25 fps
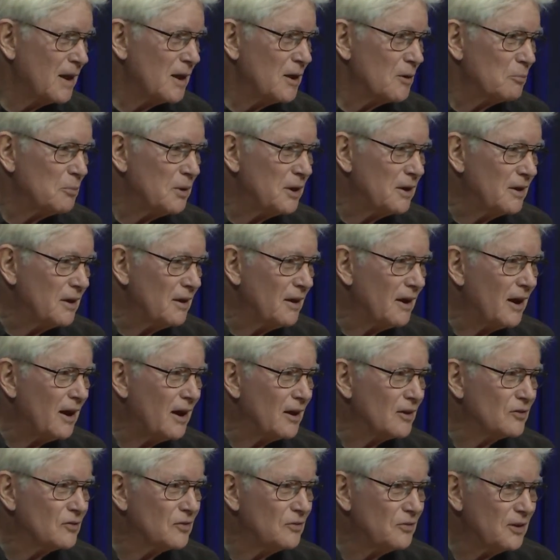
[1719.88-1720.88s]

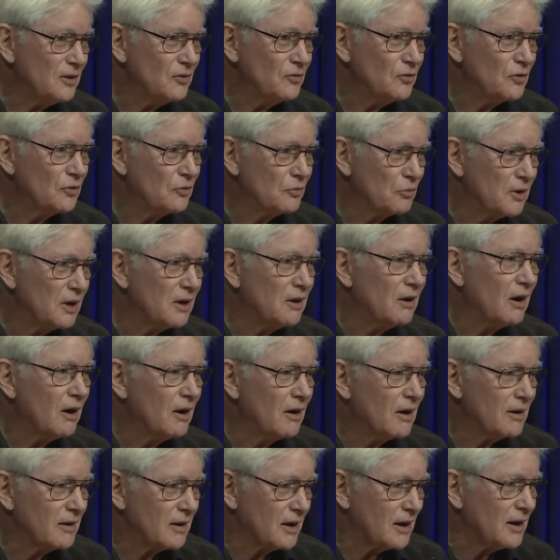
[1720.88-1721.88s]
because this is
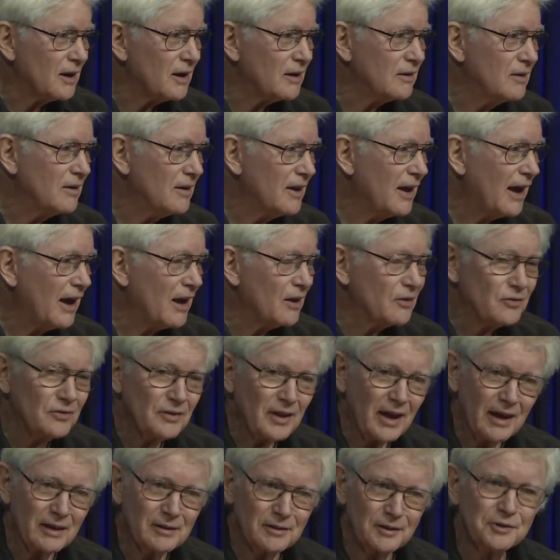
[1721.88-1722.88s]
regarded as
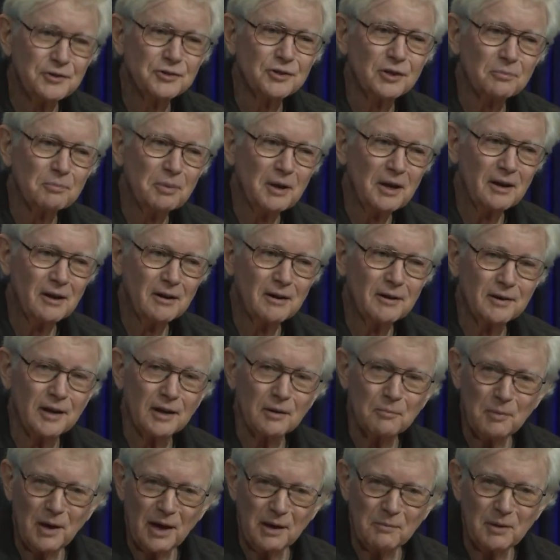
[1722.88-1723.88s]
negligent
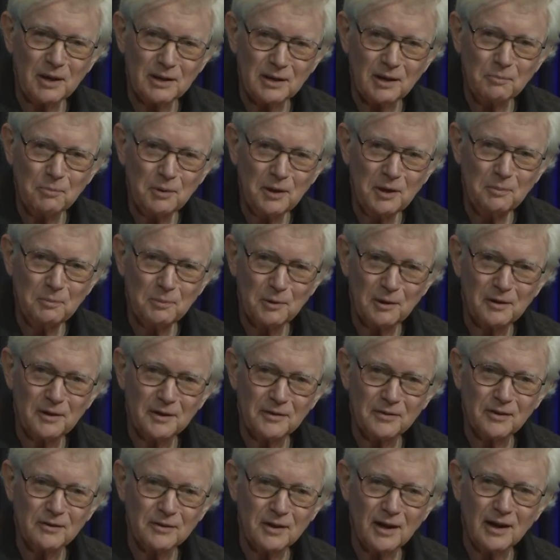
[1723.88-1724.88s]
parenting by many people in
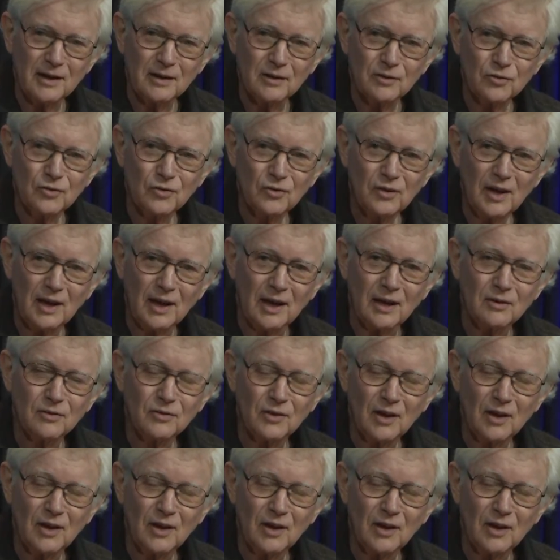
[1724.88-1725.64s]
the United States.